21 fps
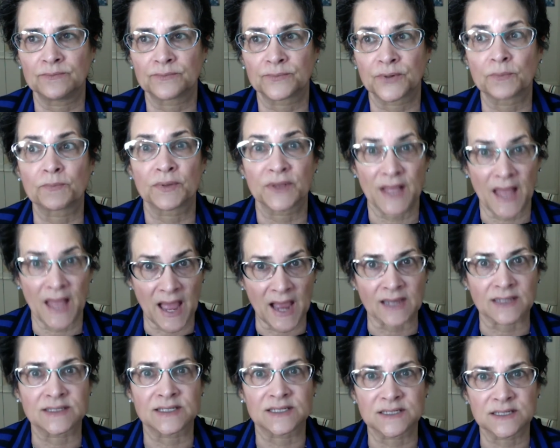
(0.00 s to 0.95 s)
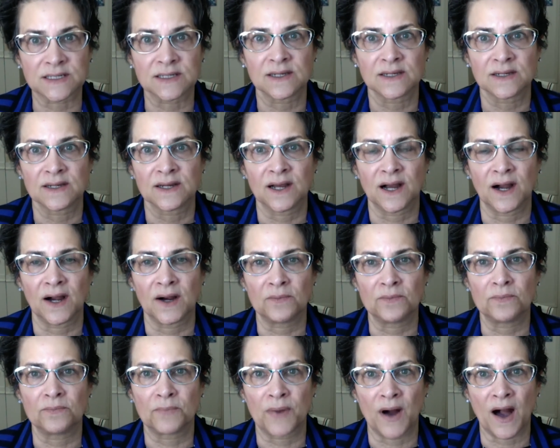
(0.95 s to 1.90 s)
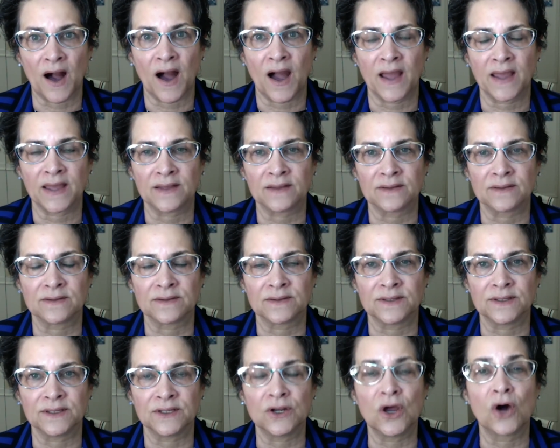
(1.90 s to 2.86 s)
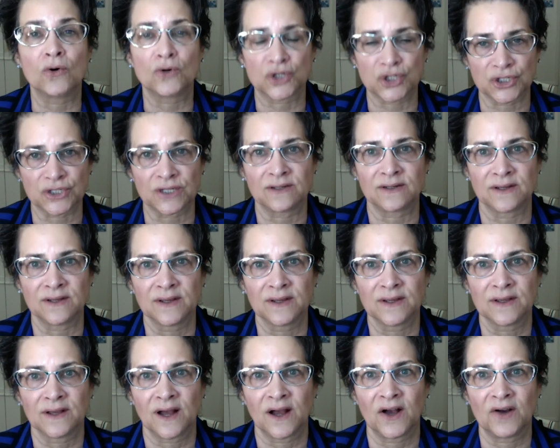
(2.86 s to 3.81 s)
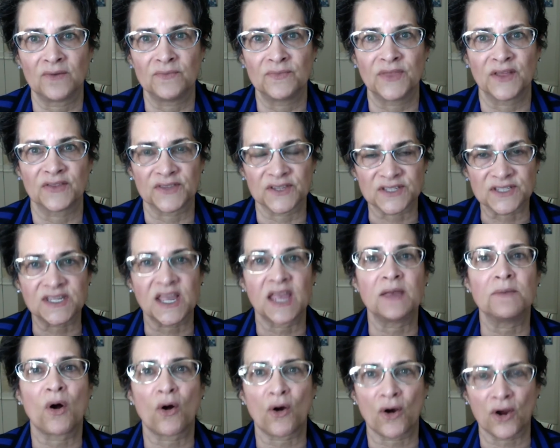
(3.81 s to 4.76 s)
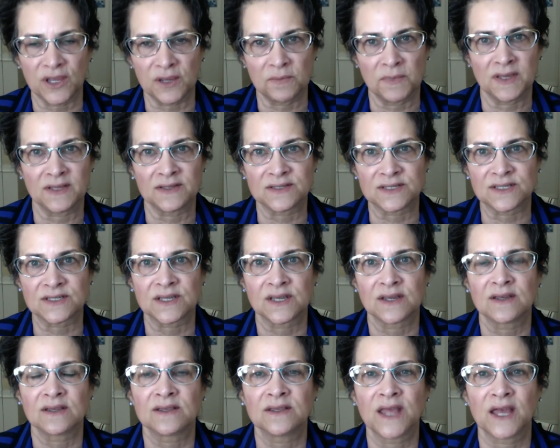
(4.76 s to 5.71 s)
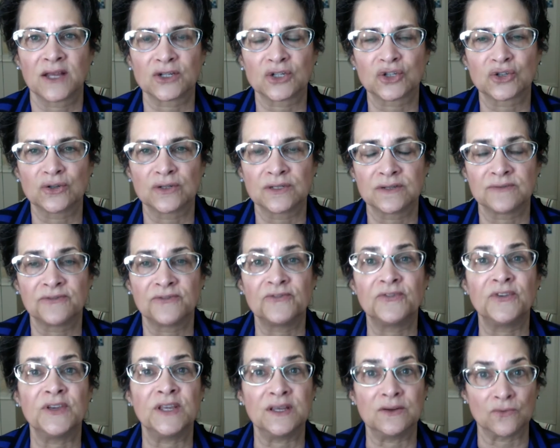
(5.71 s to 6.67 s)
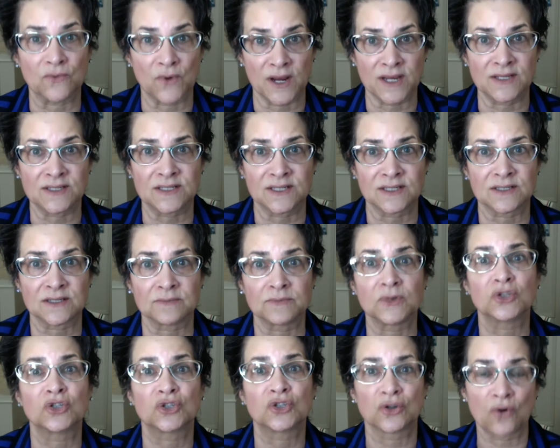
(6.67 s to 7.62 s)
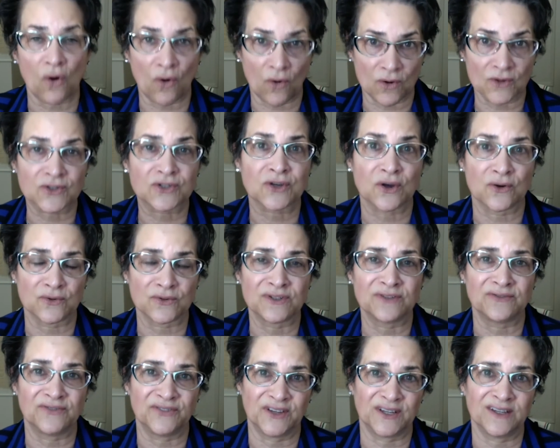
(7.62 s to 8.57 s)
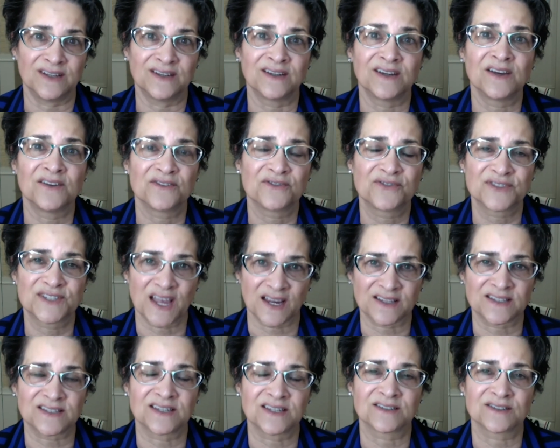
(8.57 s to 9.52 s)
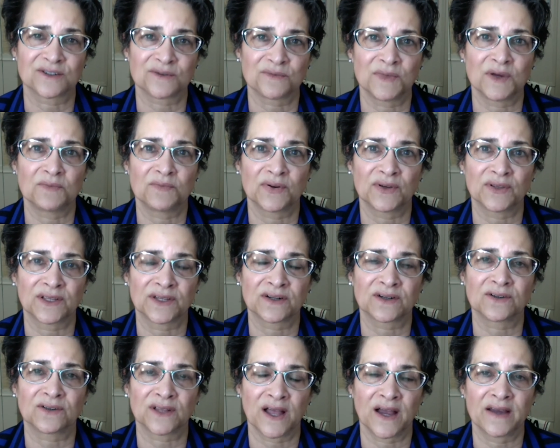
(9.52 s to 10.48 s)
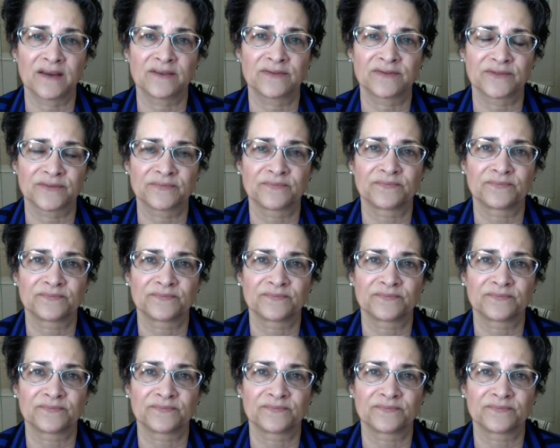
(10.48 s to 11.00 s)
perplexed by the notion that the same arguments that should defeat racism should also defeat sexism in political life.